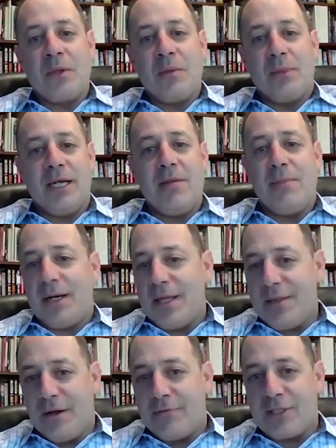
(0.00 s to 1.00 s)
but
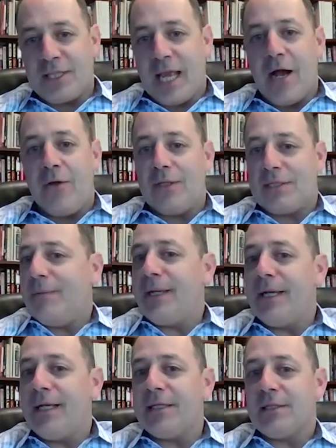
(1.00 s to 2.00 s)
anybody of scale that's coming
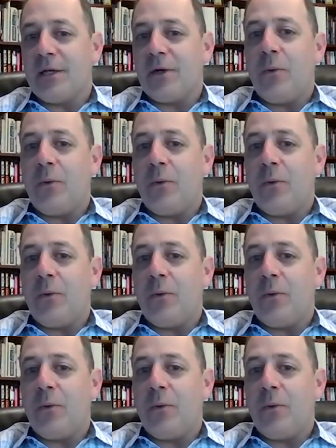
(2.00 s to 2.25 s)
in as an